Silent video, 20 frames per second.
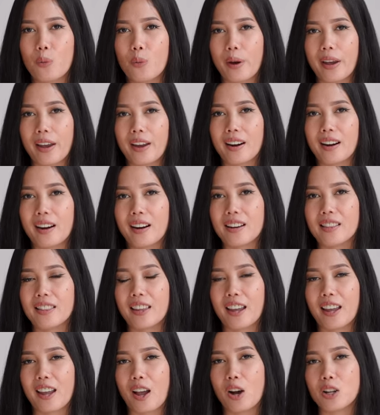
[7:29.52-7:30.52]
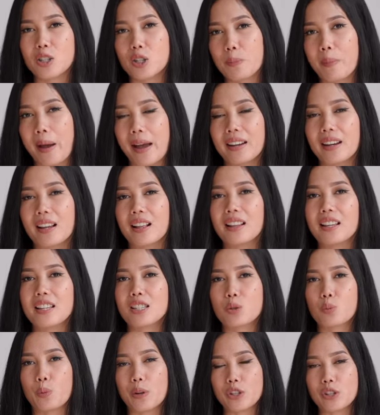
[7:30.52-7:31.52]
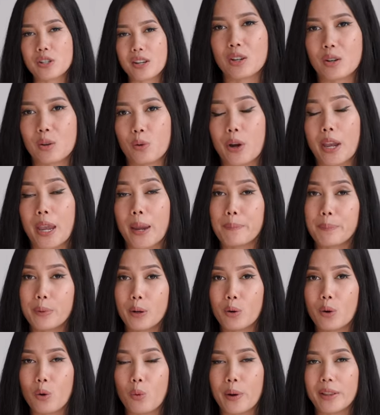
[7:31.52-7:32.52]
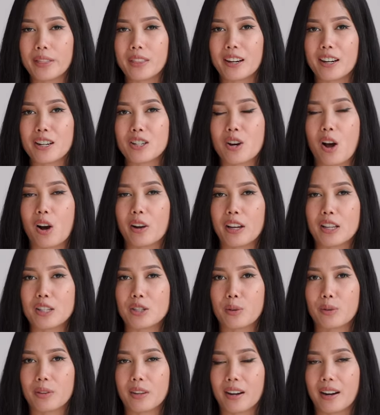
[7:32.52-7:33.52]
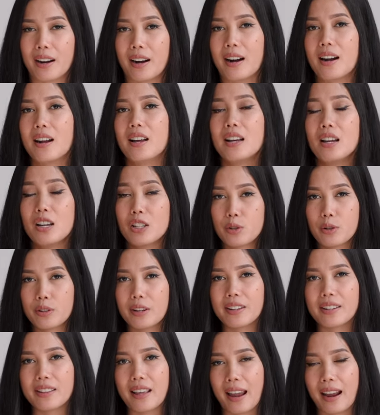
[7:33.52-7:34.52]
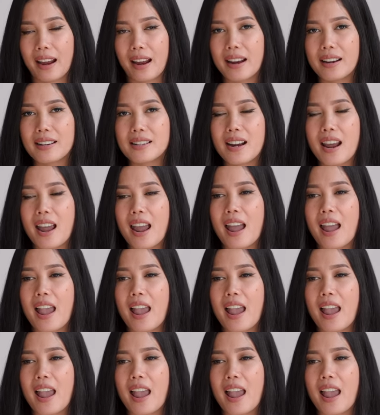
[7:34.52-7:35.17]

where they automatically switch to Hebrew when they're talking to their to their dad